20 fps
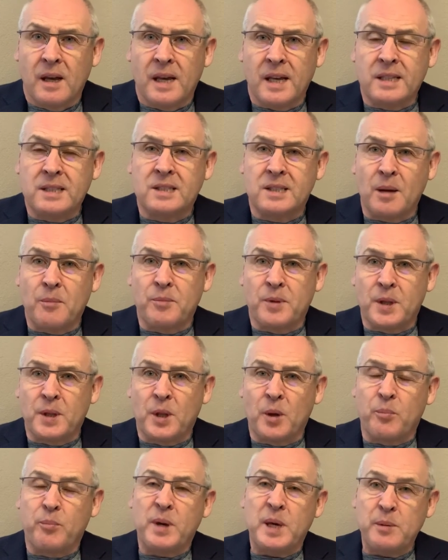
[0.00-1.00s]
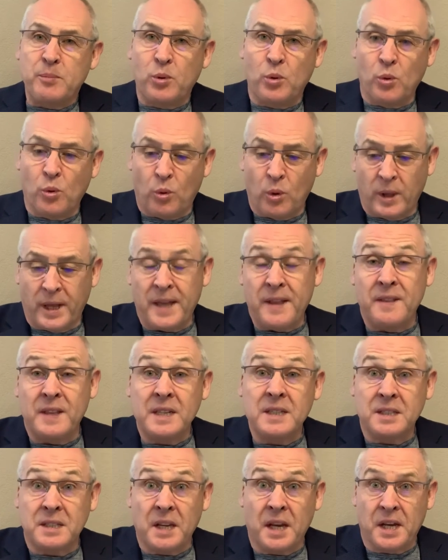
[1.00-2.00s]
it's something that people in
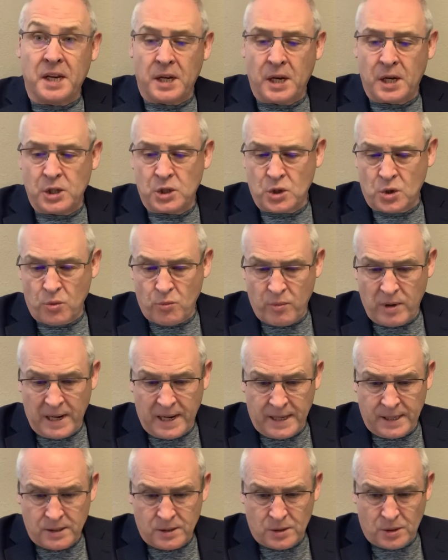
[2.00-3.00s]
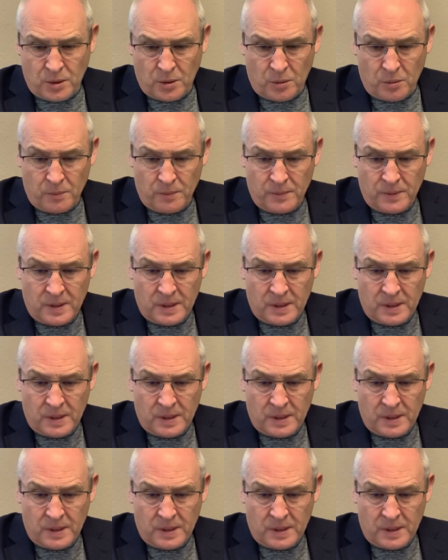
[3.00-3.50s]
this day and age can relate to